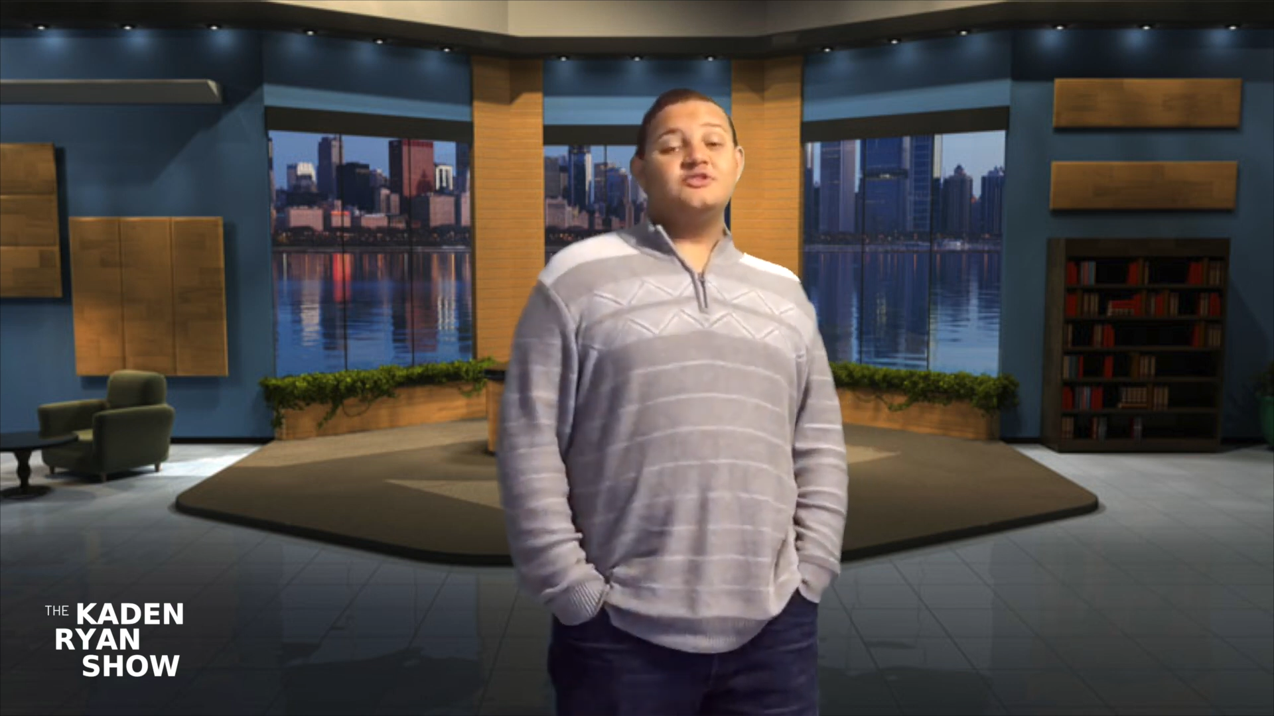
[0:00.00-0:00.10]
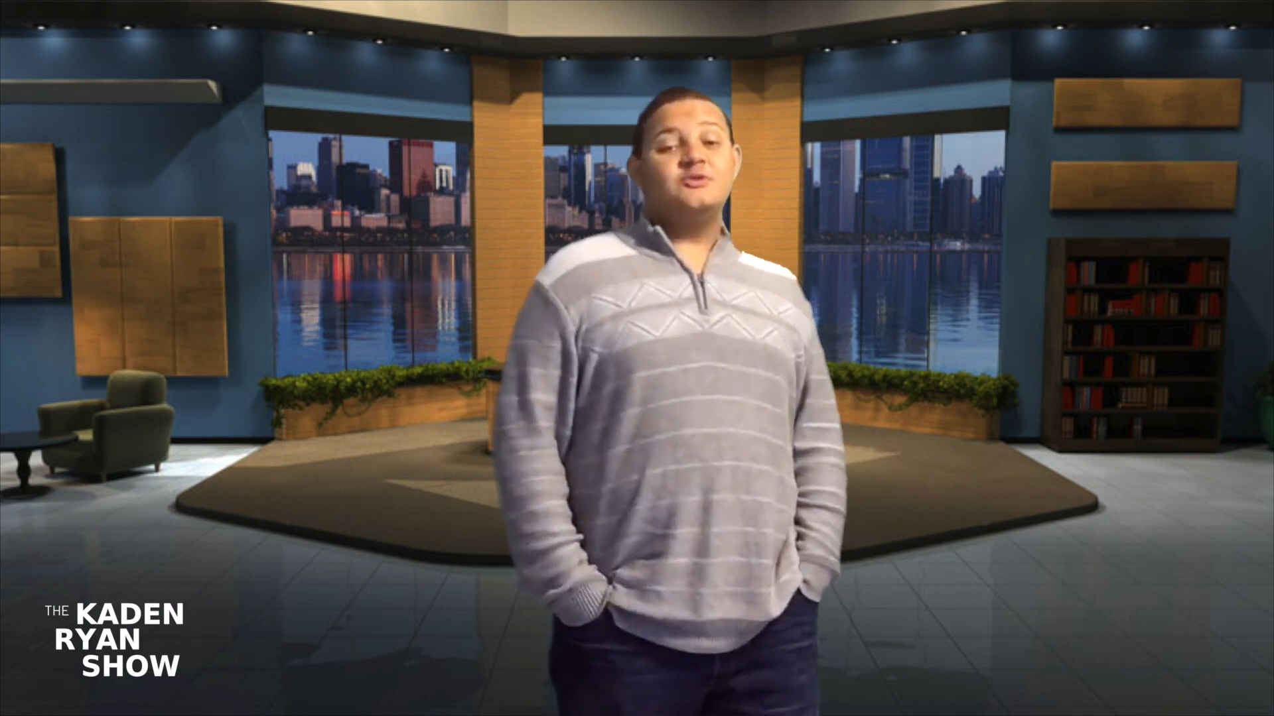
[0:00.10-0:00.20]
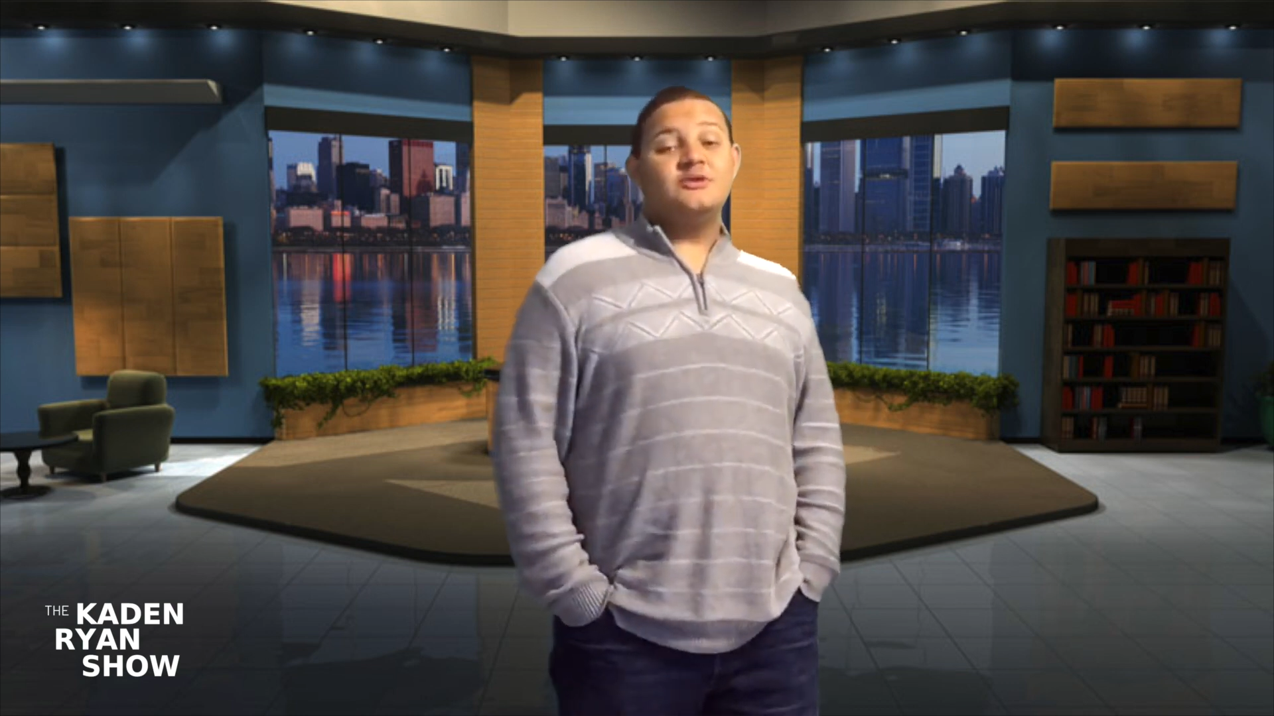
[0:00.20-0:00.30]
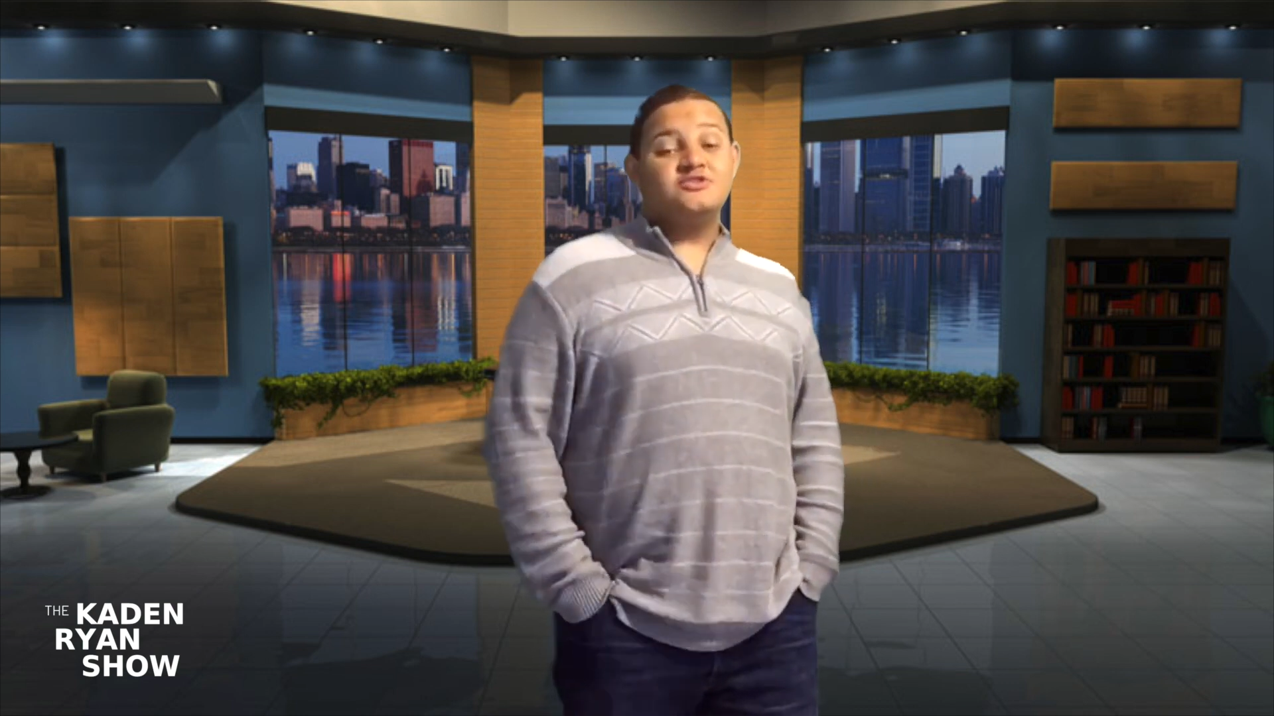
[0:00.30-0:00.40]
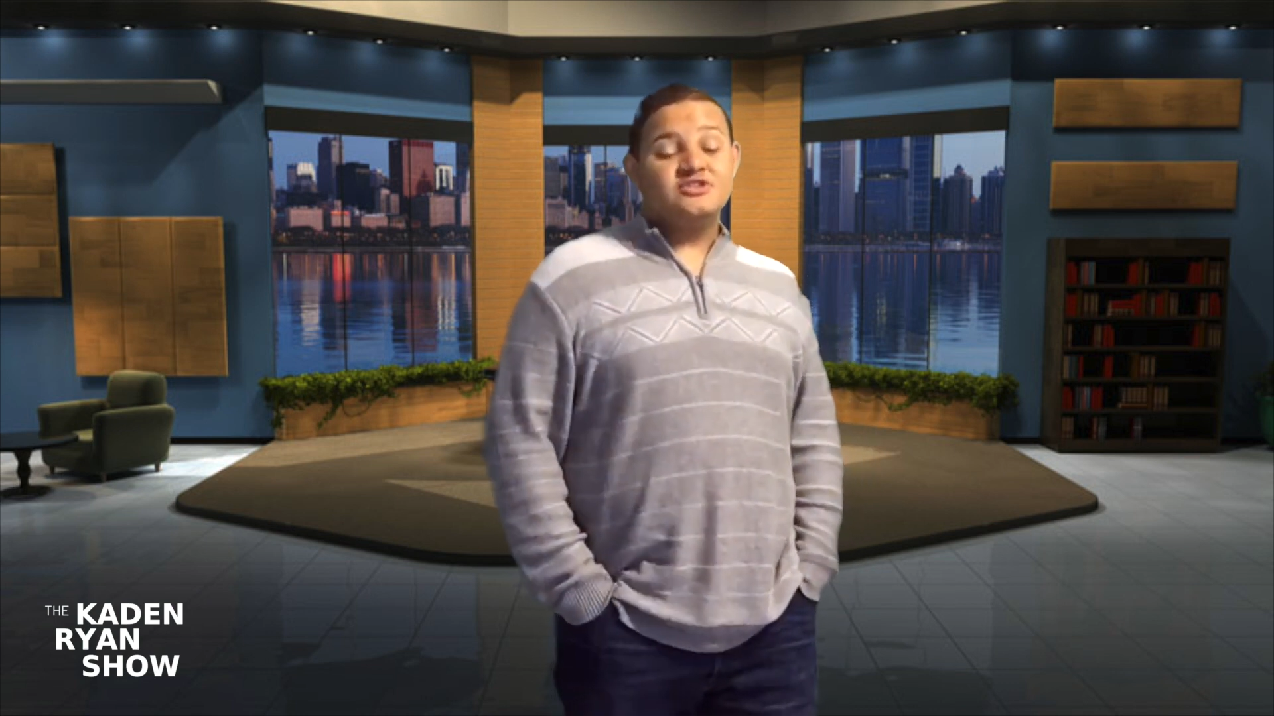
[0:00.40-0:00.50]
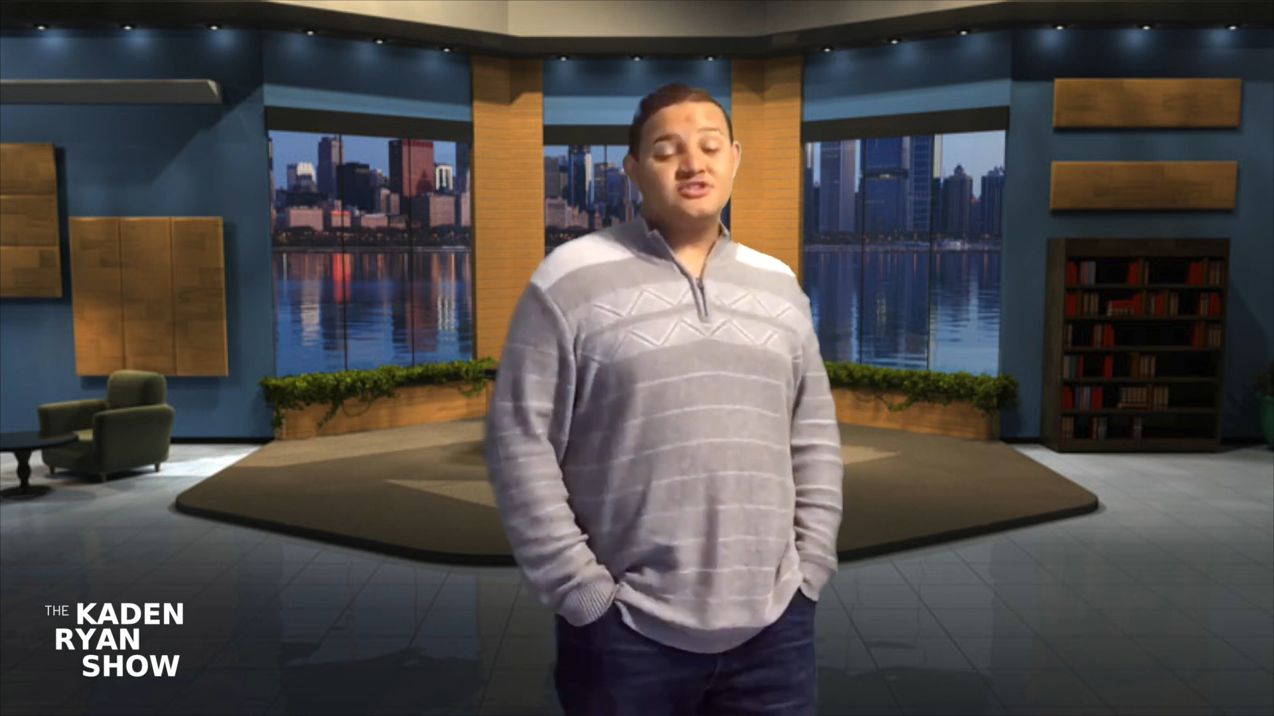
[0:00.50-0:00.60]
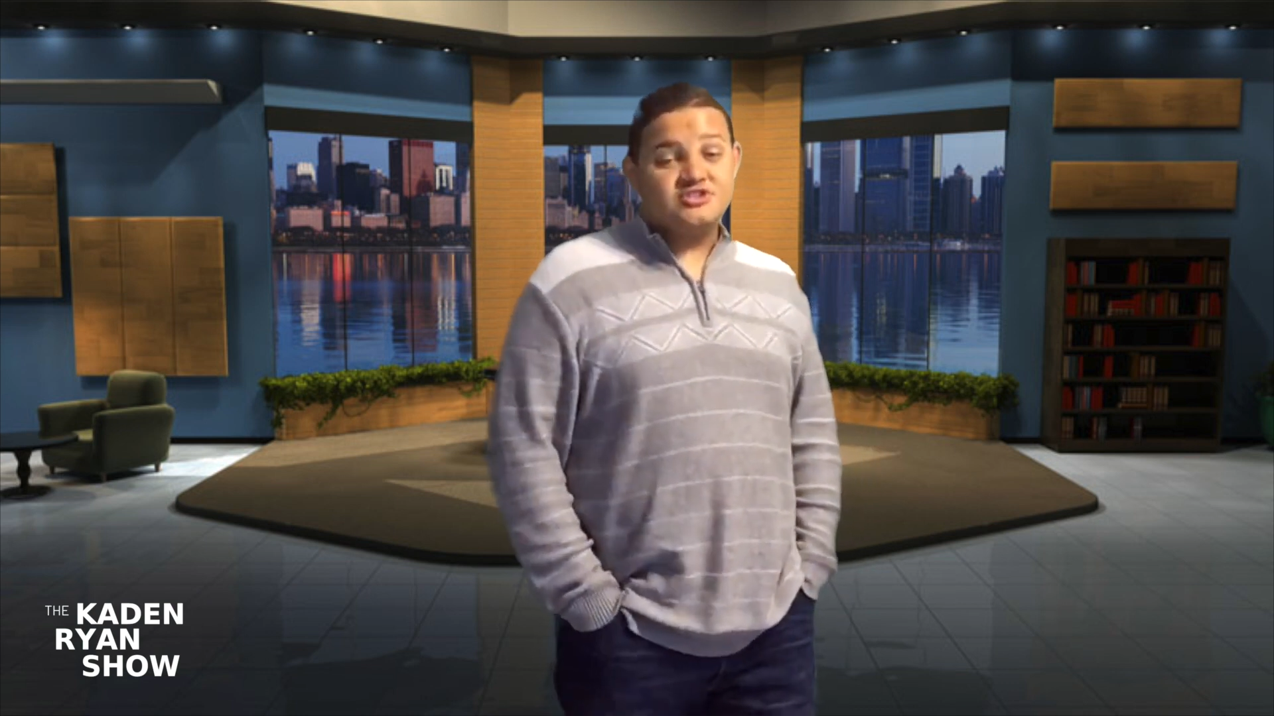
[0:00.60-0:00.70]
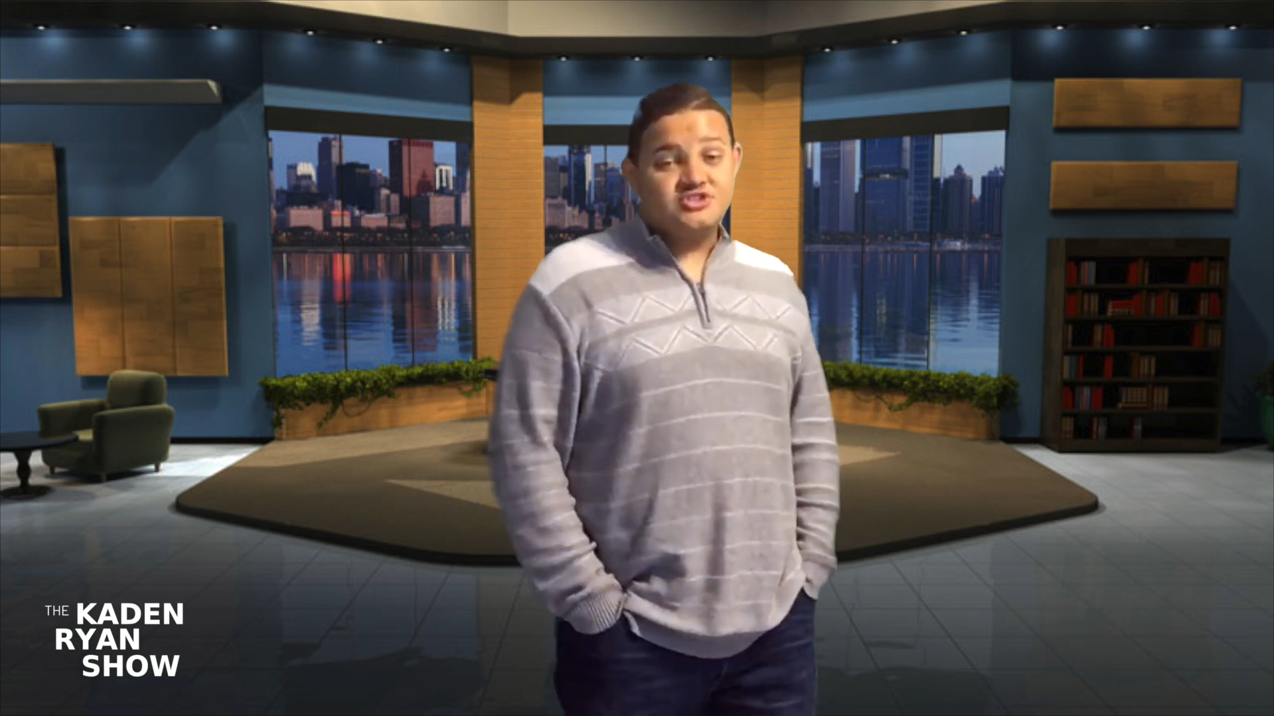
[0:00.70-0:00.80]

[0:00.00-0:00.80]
to address the